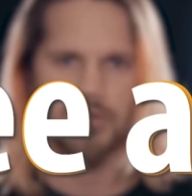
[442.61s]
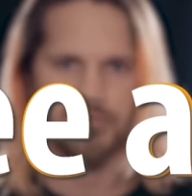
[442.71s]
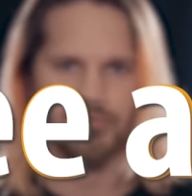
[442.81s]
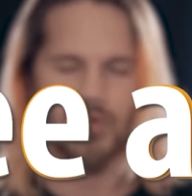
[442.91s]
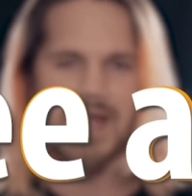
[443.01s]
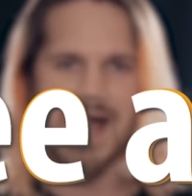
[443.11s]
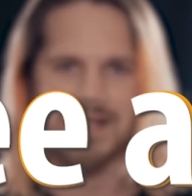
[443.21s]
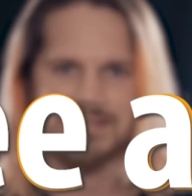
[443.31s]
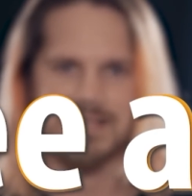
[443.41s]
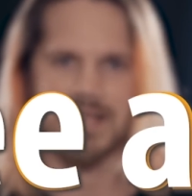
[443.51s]
free
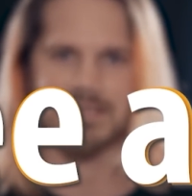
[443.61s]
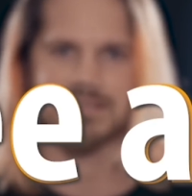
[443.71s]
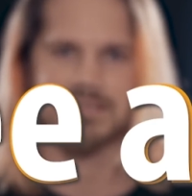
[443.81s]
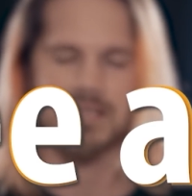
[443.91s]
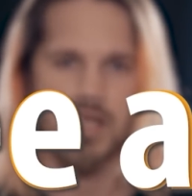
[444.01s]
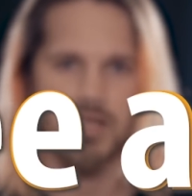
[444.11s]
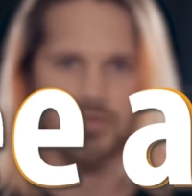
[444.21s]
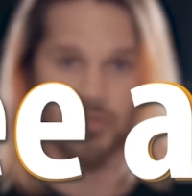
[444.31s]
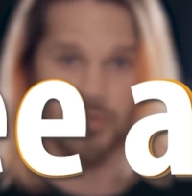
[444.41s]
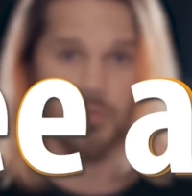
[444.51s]
access
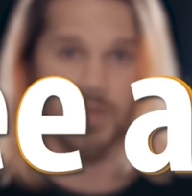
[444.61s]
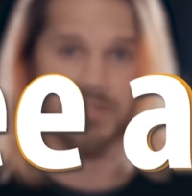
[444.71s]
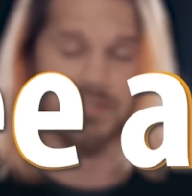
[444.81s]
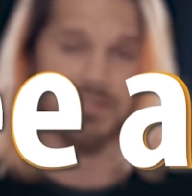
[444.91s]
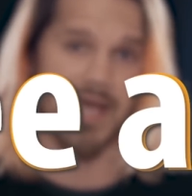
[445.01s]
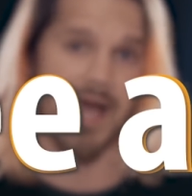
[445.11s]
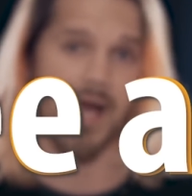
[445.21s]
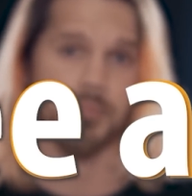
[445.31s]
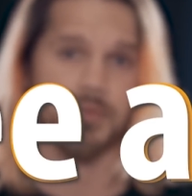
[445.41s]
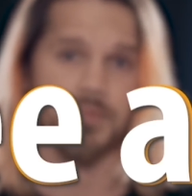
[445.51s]
to the Chrestus
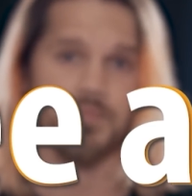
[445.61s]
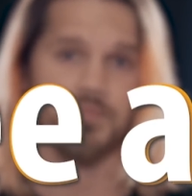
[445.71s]
app.